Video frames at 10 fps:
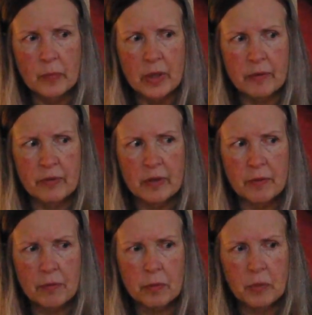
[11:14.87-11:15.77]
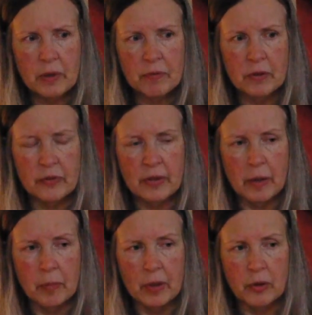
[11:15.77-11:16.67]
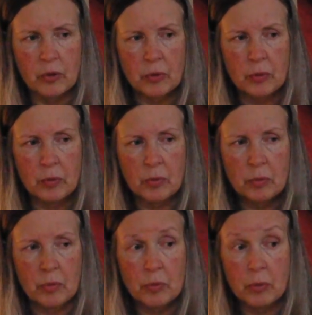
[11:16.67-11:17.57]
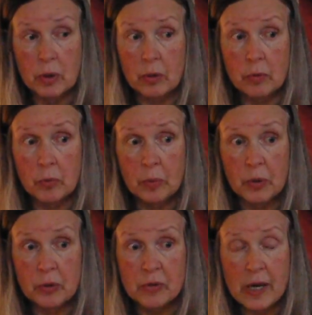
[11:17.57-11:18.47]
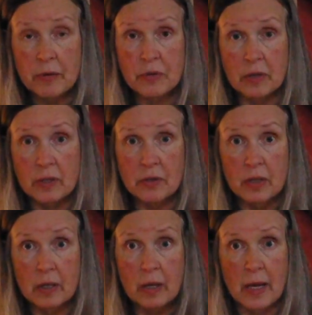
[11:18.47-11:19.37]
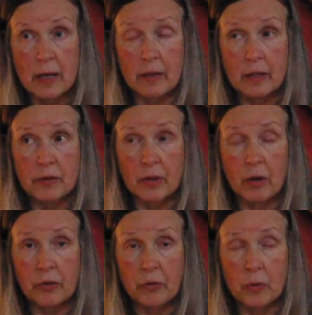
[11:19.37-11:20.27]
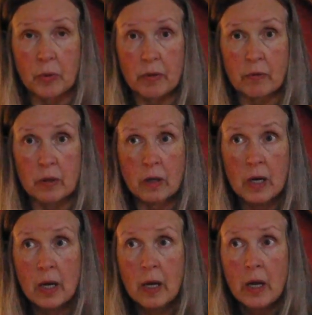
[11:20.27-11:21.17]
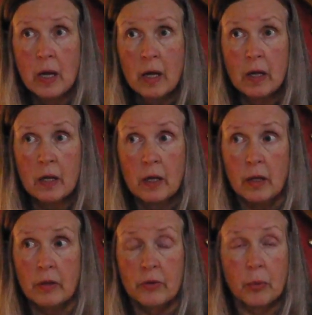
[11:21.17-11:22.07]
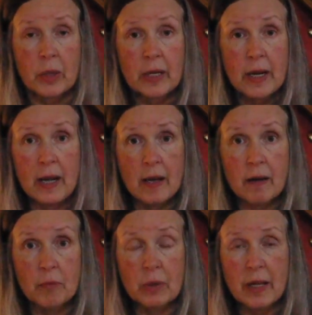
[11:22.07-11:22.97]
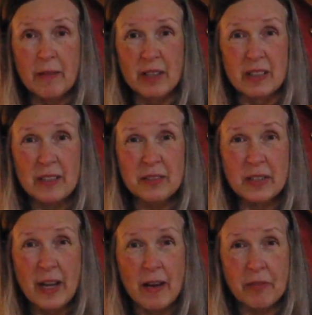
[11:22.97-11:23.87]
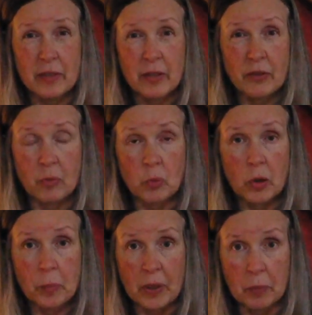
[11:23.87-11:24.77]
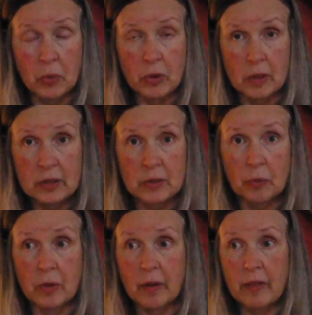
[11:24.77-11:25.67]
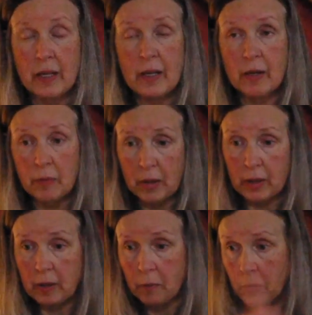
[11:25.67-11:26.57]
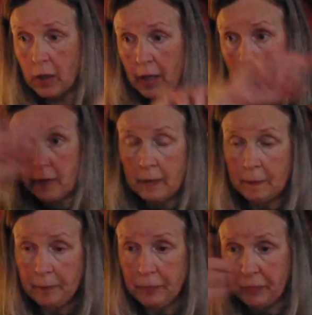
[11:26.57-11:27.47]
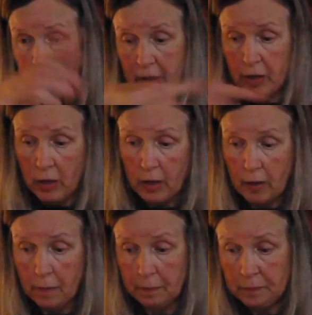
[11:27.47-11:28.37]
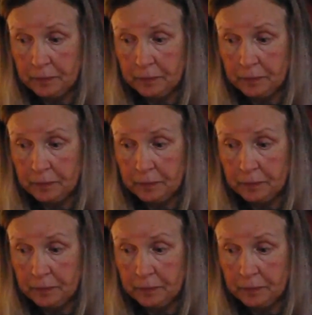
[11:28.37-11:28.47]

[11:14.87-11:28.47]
have several weavers coming too. Well, the woman whose house it is at is also a weaver. So we'll have at least a half a dozen warping boards. So we're thinking we're going to wind the yarn